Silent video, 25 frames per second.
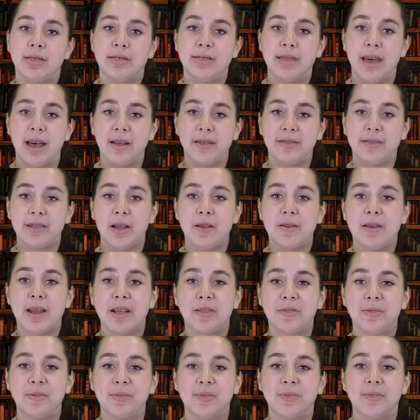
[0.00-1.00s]
That was our
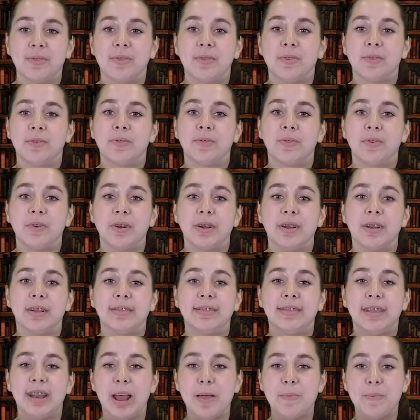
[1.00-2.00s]
announcements for
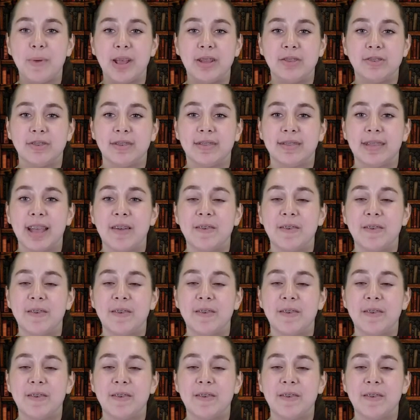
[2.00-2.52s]
today, Patriots.